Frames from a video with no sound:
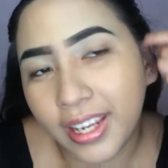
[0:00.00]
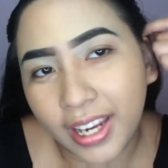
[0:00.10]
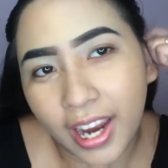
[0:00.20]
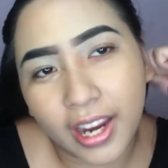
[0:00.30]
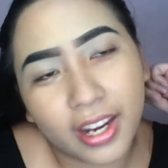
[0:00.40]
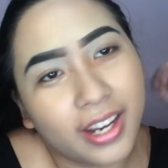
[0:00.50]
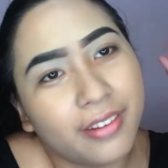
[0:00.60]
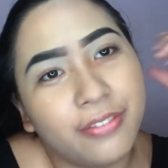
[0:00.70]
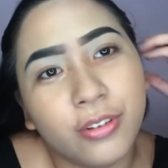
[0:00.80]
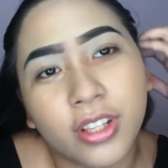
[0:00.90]
a, a
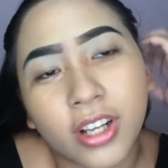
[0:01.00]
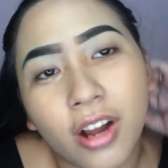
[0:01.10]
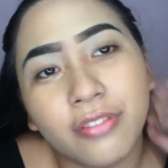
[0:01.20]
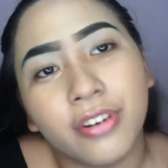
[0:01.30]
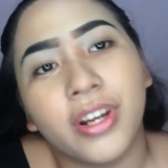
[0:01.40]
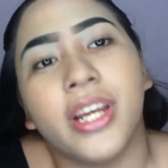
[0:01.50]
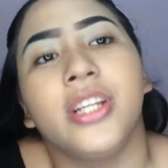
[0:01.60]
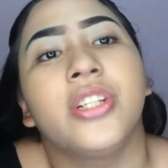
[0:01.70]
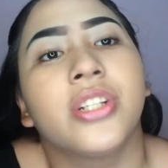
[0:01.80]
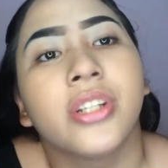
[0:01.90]
full
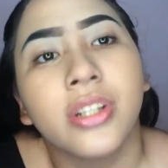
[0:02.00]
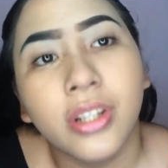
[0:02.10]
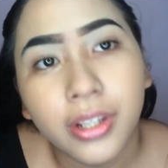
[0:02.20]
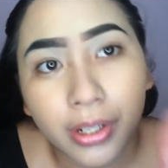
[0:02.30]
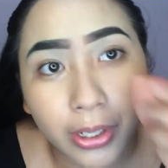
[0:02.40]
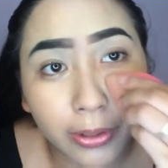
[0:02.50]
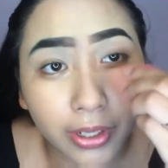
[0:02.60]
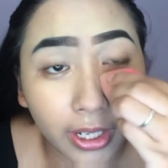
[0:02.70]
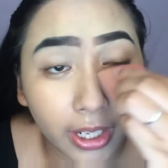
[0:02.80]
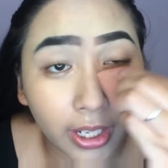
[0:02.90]
coverage, you
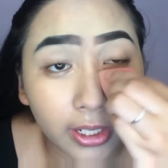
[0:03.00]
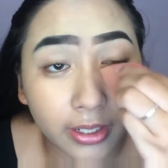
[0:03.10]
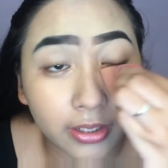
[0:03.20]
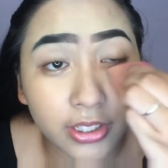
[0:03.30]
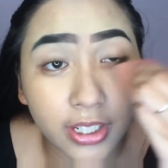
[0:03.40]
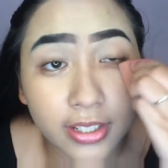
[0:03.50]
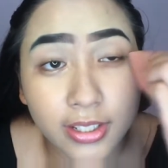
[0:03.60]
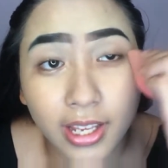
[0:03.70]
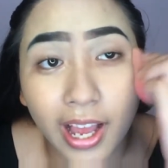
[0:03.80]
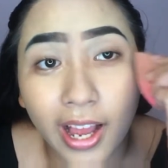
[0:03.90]
can just
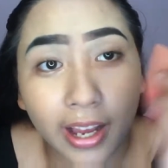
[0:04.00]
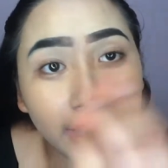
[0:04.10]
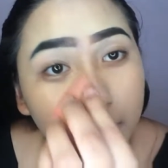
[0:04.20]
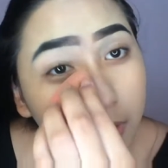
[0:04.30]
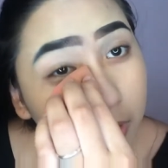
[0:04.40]
add